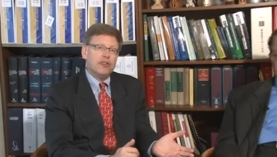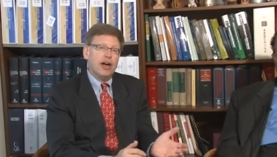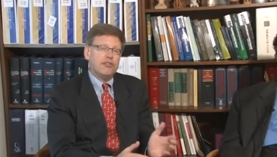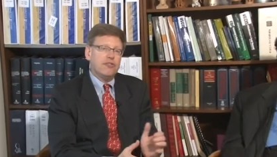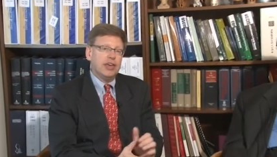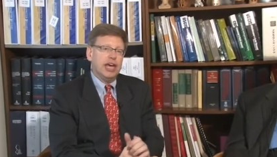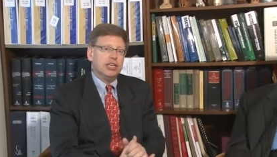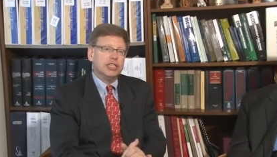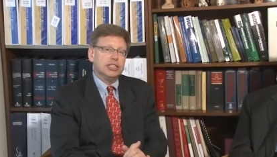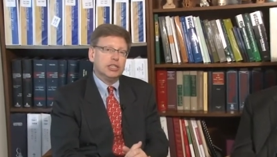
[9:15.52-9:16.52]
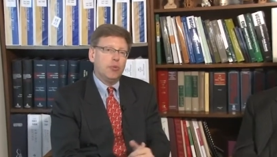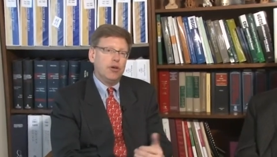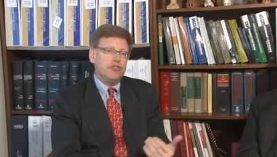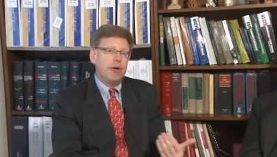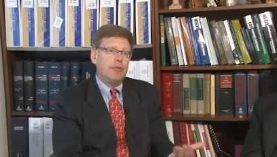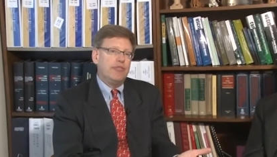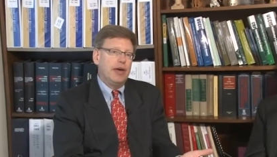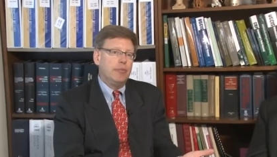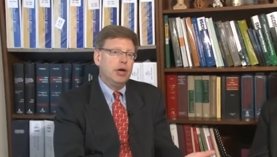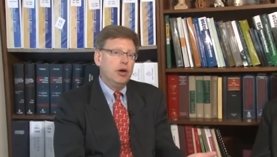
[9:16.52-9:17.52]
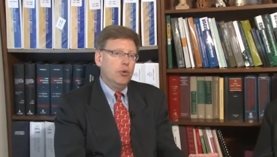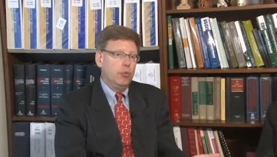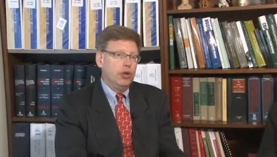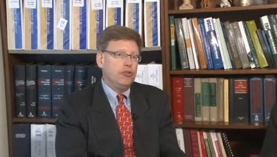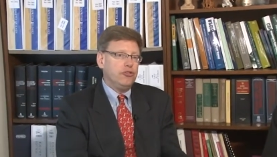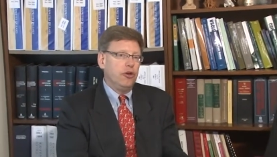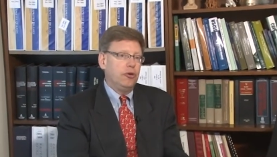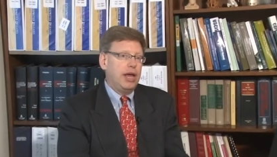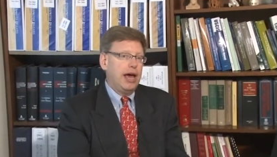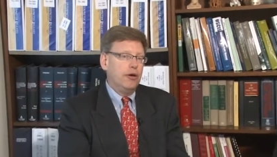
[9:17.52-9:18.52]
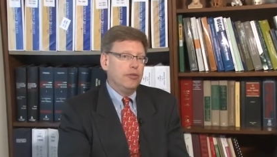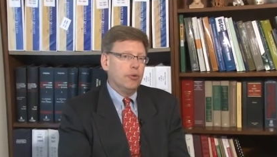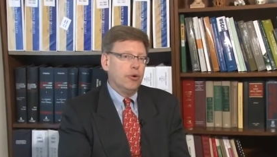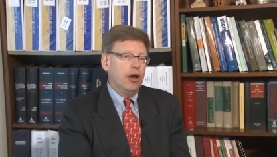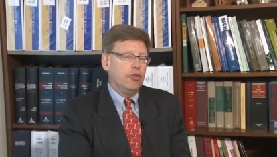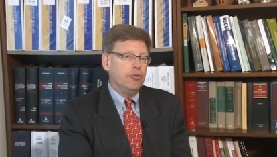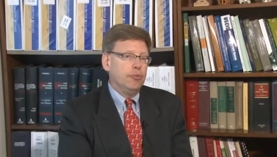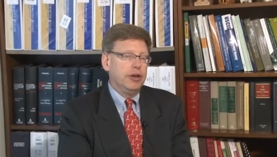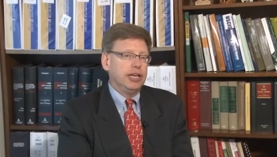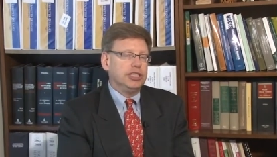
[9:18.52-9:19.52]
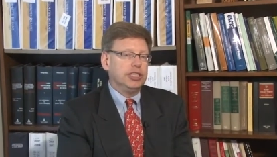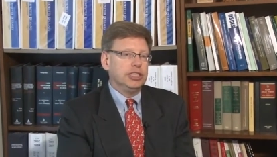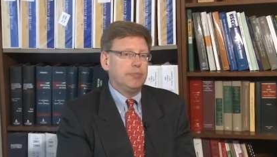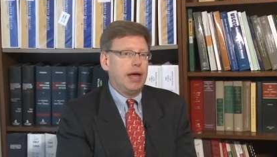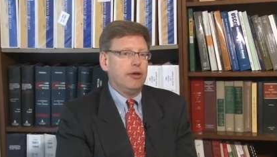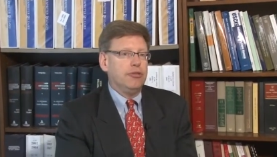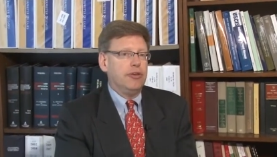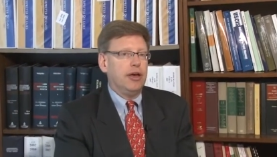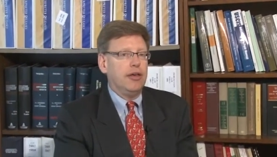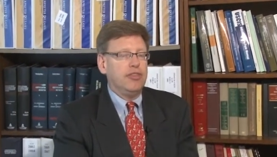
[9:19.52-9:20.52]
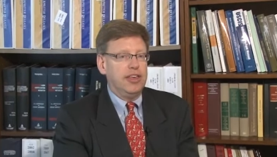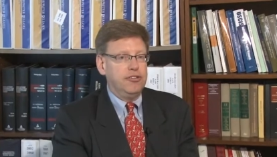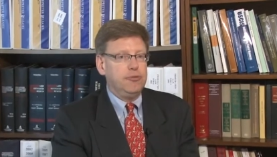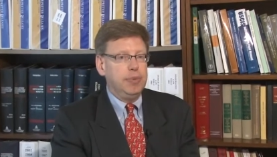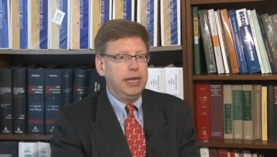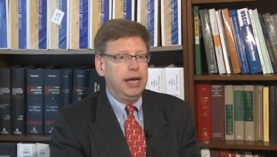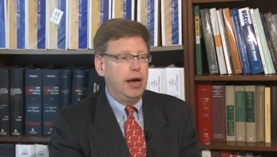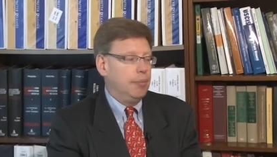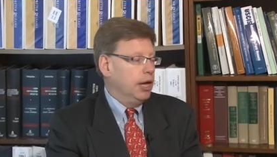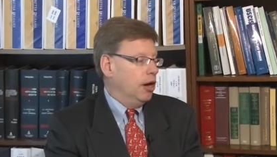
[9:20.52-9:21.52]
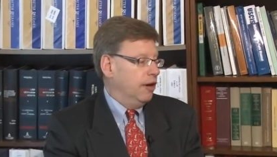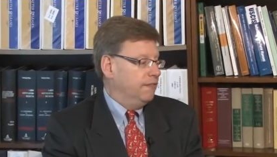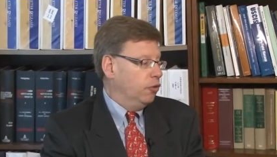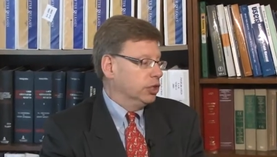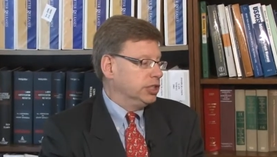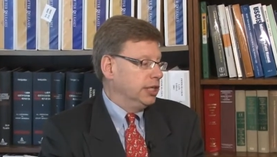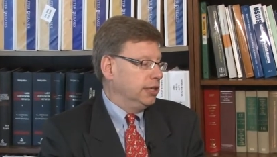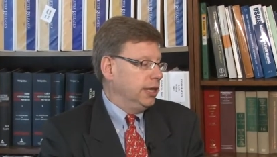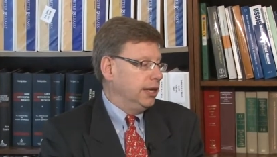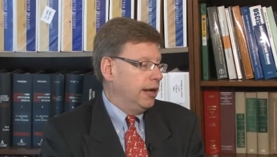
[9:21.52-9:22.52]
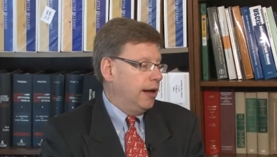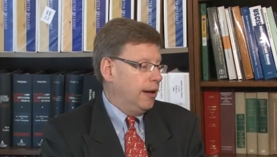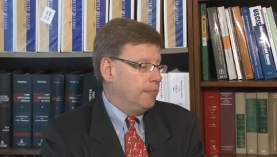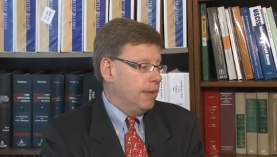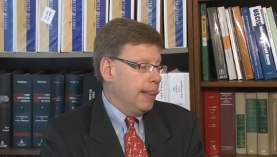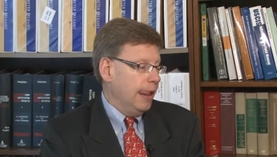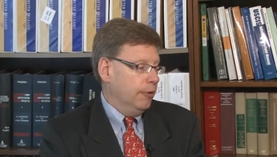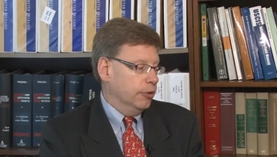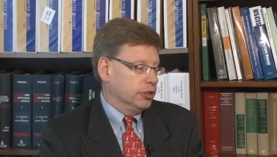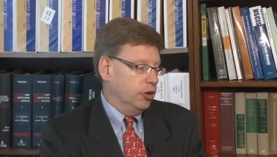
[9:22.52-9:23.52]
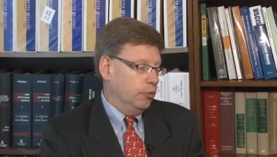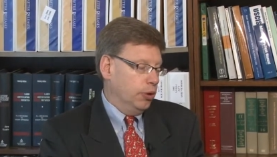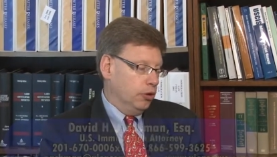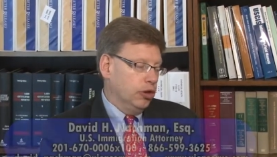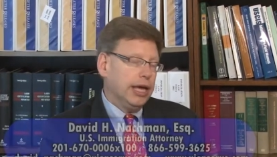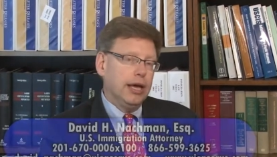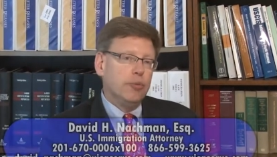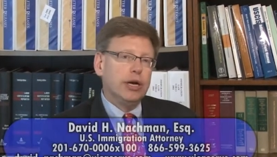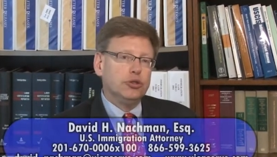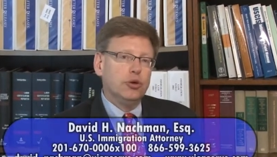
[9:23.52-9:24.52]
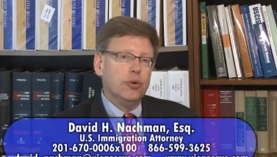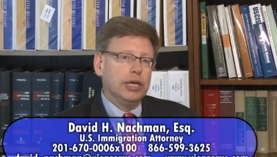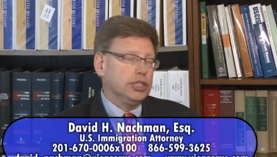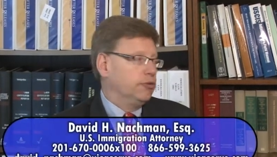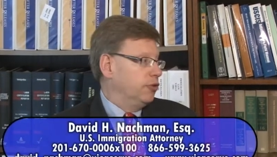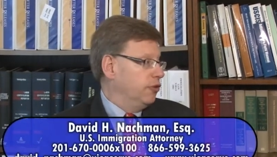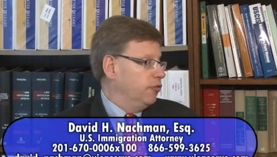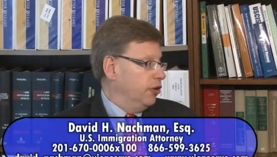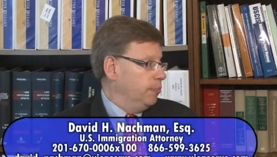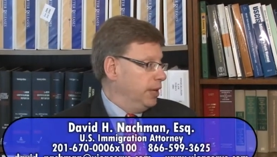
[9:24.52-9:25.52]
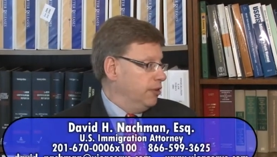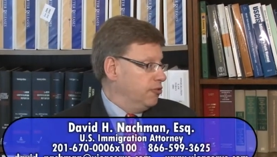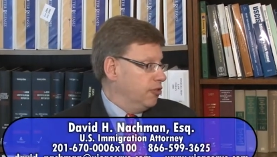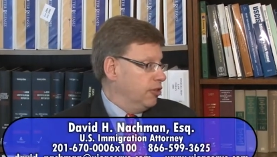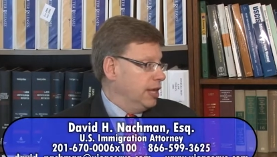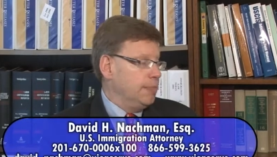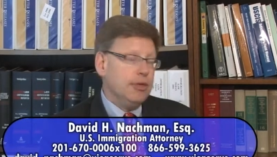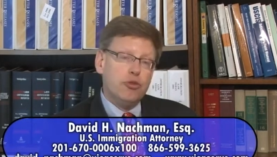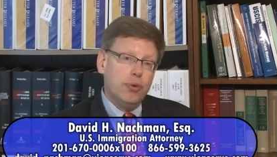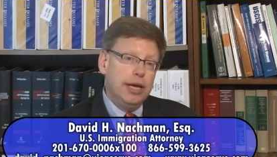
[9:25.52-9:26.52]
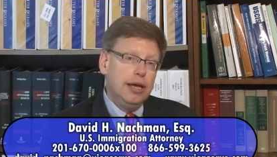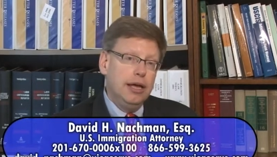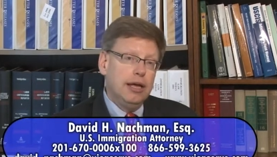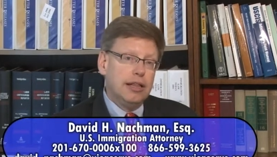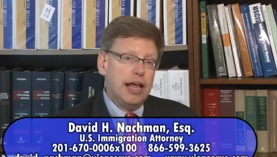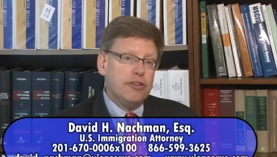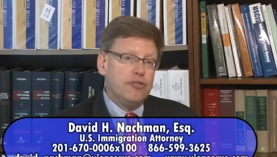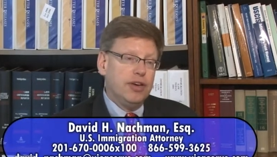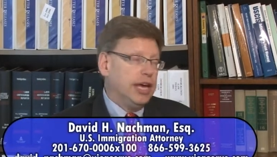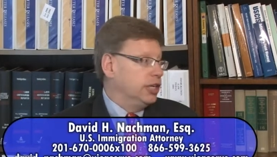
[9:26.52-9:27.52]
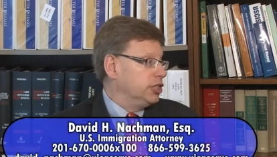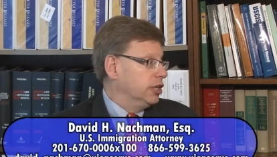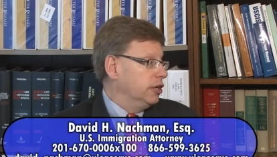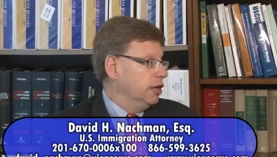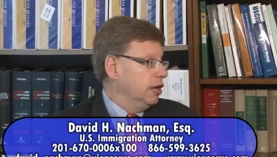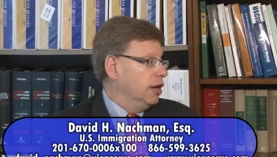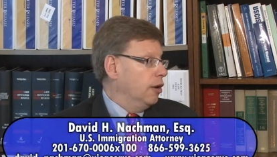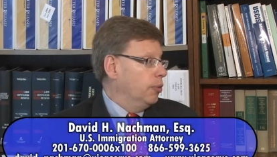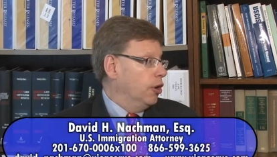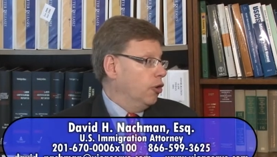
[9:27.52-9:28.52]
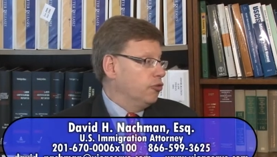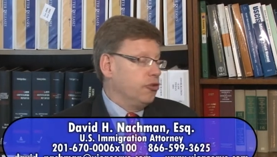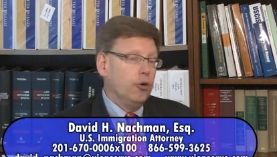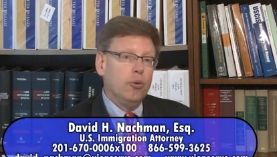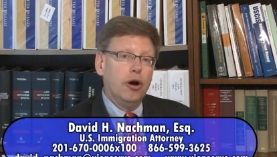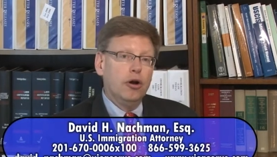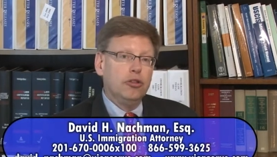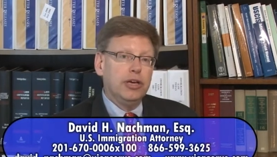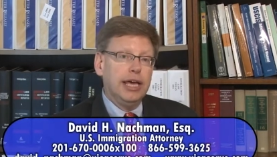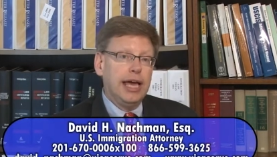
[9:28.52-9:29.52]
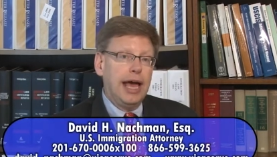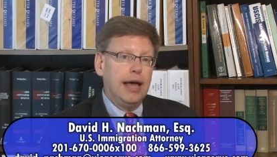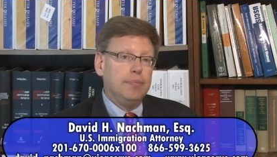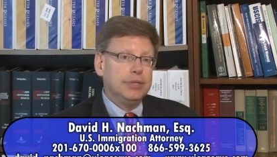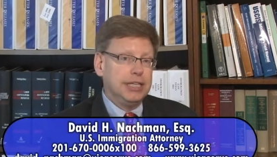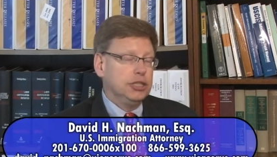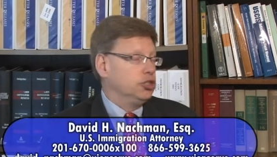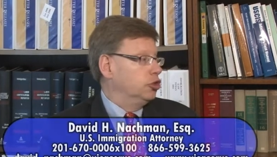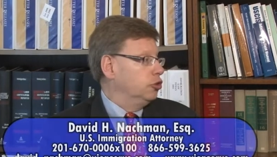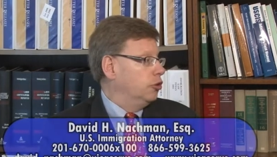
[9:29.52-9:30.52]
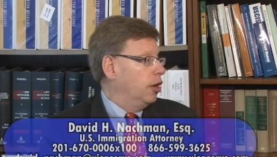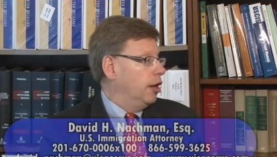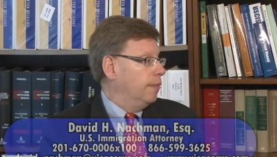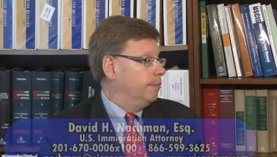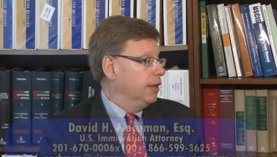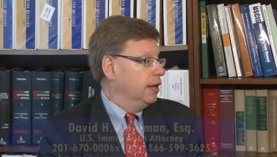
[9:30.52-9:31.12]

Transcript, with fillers: mm-hmm. classifications. And while some of them will slow down, there were other predictions about uh, things speeding up. Unfortunately, um, we're, to- we're looking at retrogression for the Philippines and the EB3 classification. We also are looking at potential um,